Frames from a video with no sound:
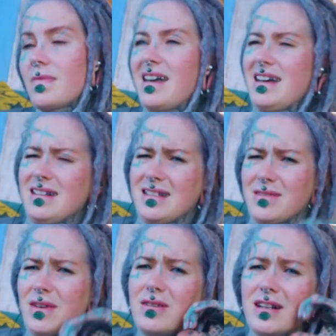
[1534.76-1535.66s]
And it's
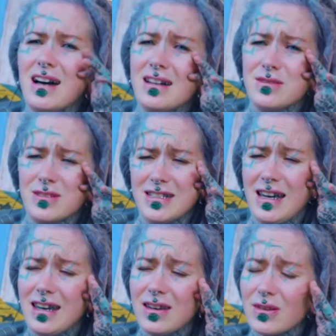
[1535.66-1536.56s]
very hard to
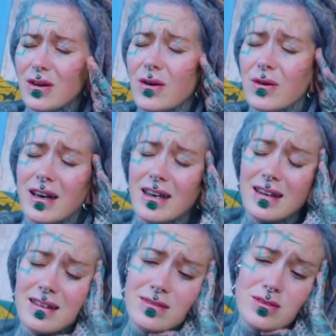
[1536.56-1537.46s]
say, you know, I
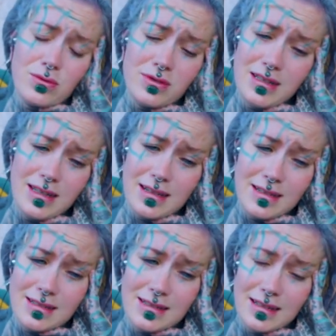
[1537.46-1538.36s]
totally
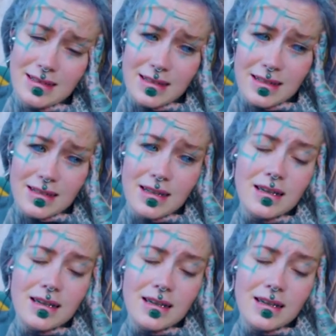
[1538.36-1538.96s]
understand that.